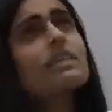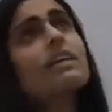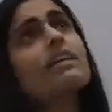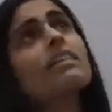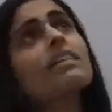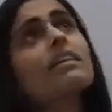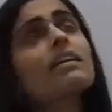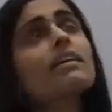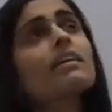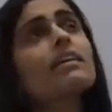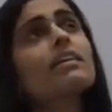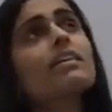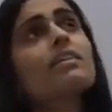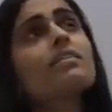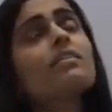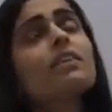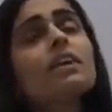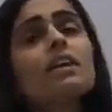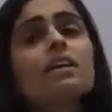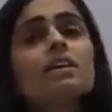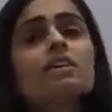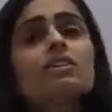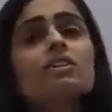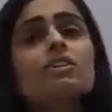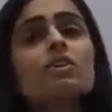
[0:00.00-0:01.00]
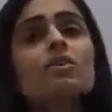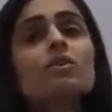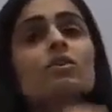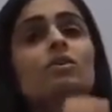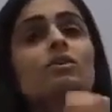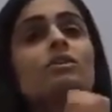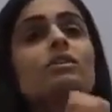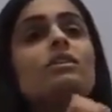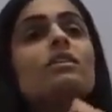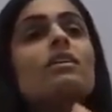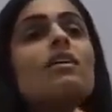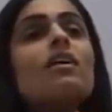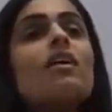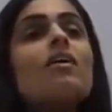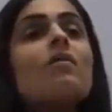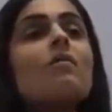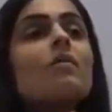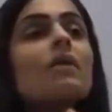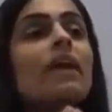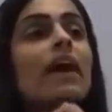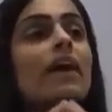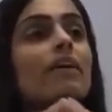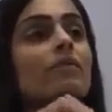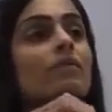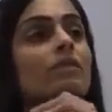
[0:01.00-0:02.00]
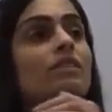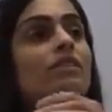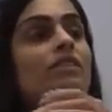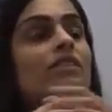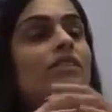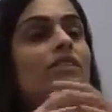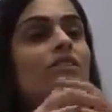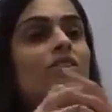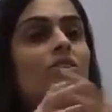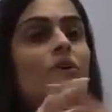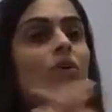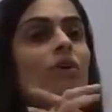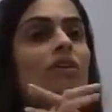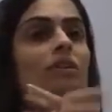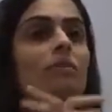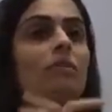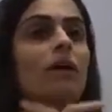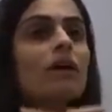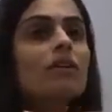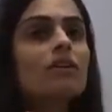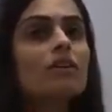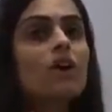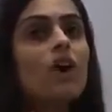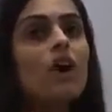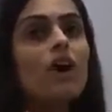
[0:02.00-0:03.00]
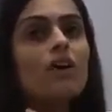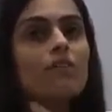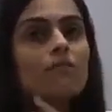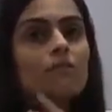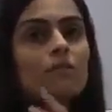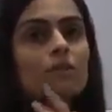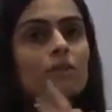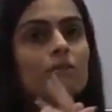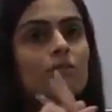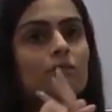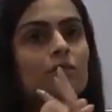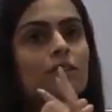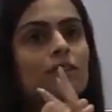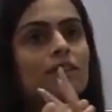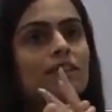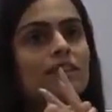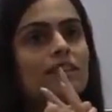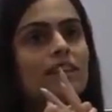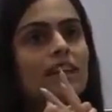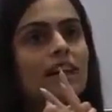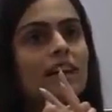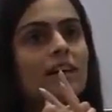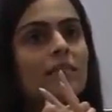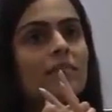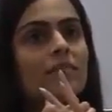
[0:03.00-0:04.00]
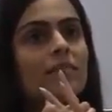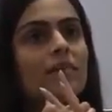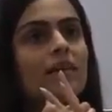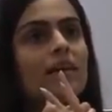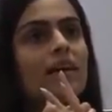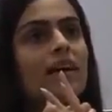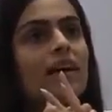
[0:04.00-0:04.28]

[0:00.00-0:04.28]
I think, 3 years old when I was told about God for the first time,